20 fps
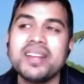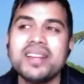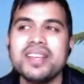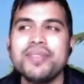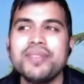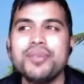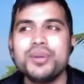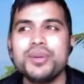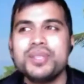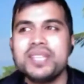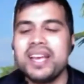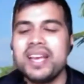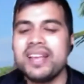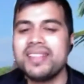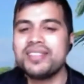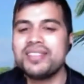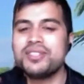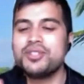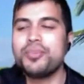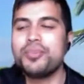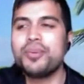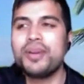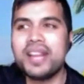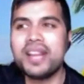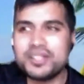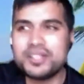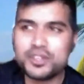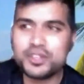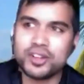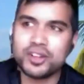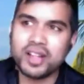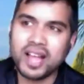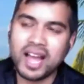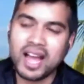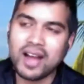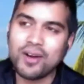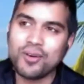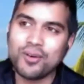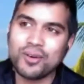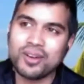if you take the supernatural
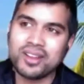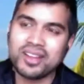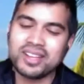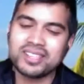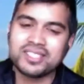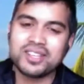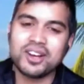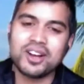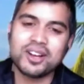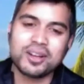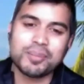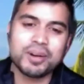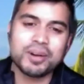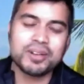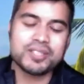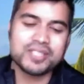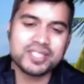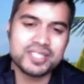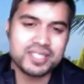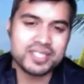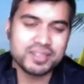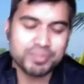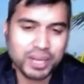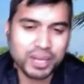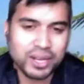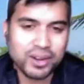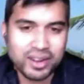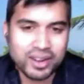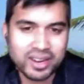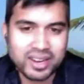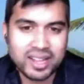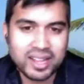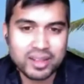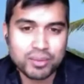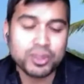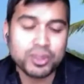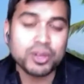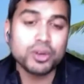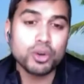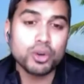out and talk about just being on an island
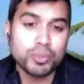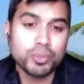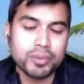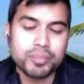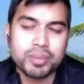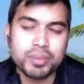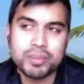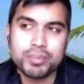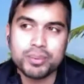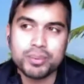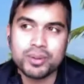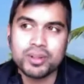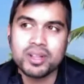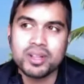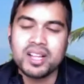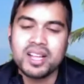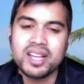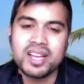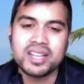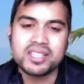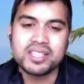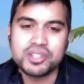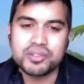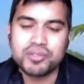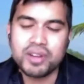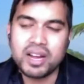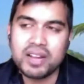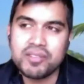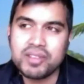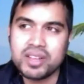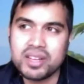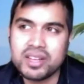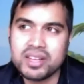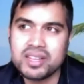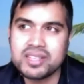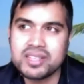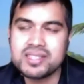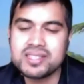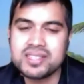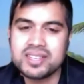with a group of people and surviving,
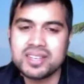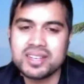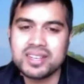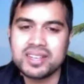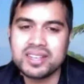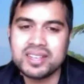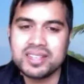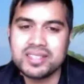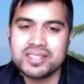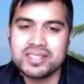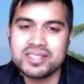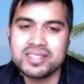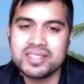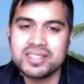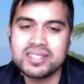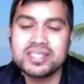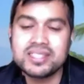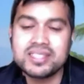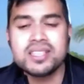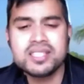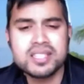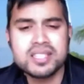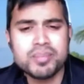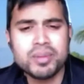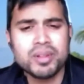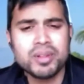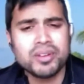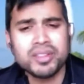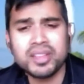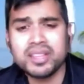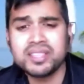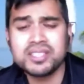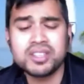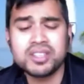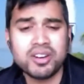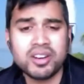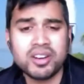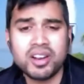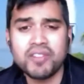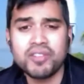it's similar. They
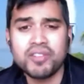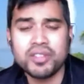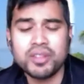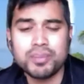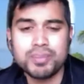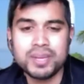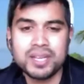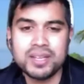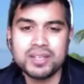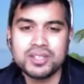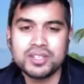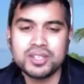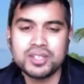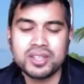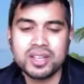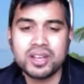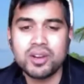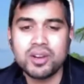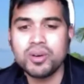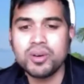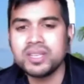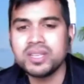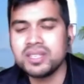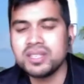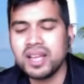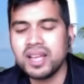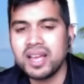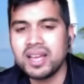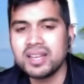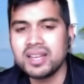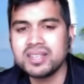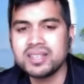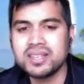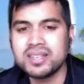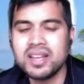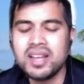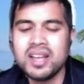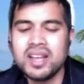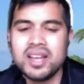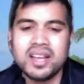started off on the beach and they go inland,
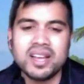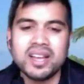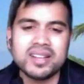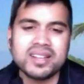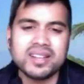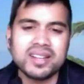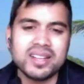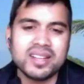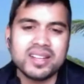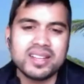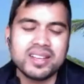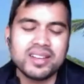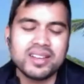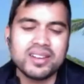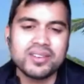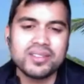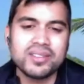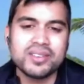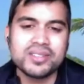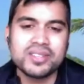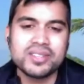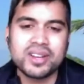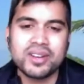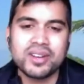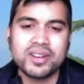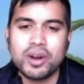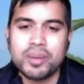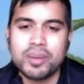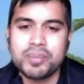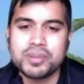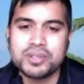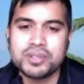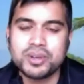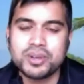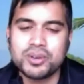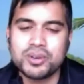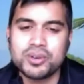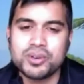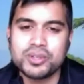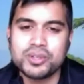and like there's like a Robinson
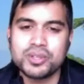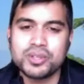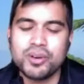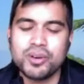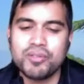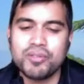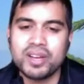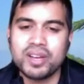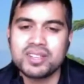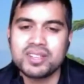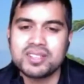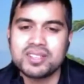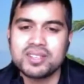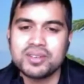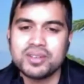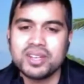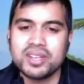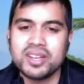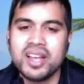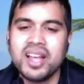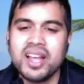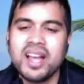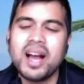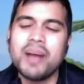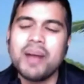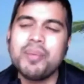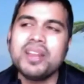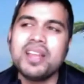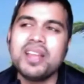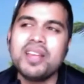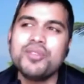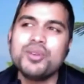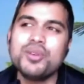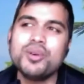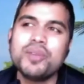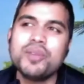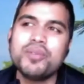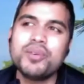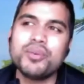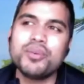Crusoe effect to it. I mean, if you
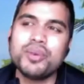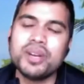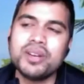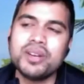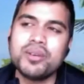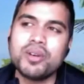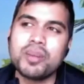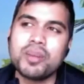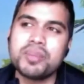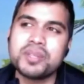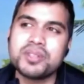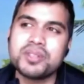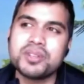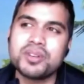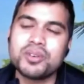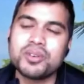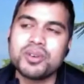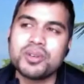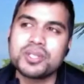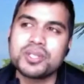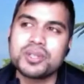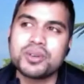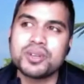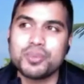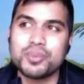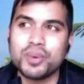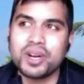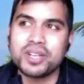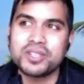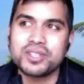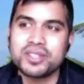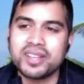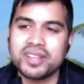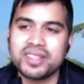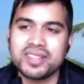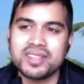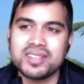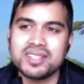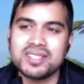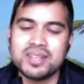ever read Robinson Crusoe or watch like
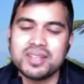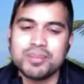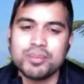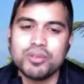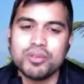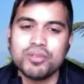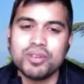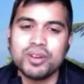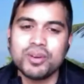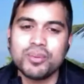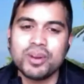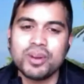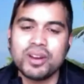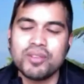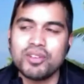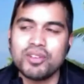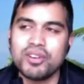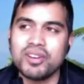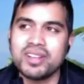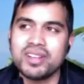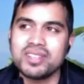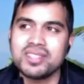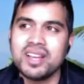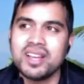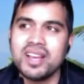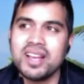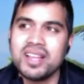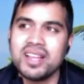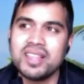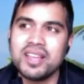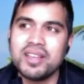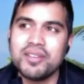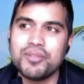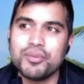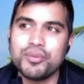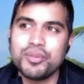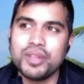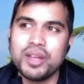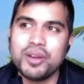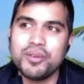the Disney movie or whatever it is, they
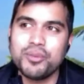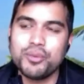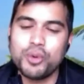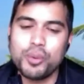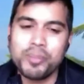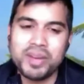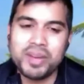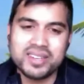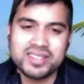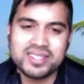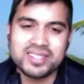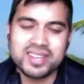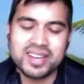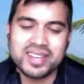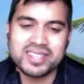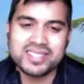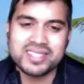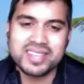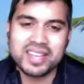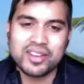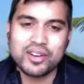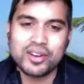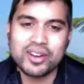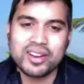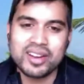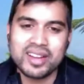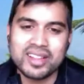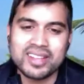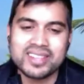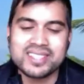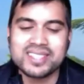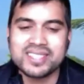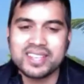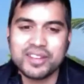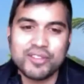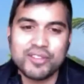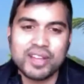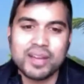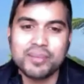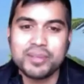romanticize staying on an island because it's like
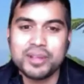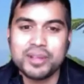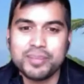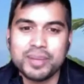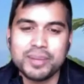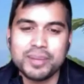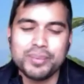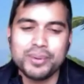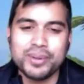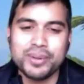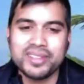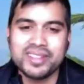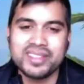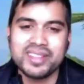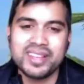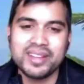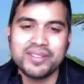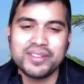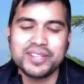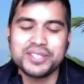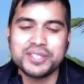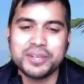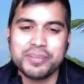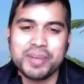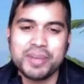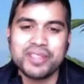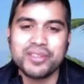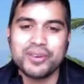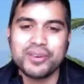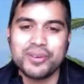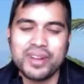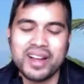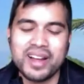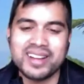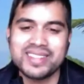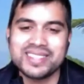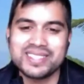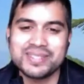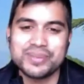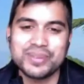a family of people, and then they eventually make their own
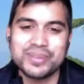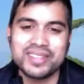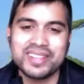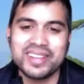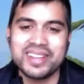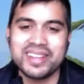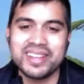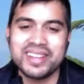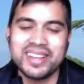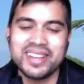huts with like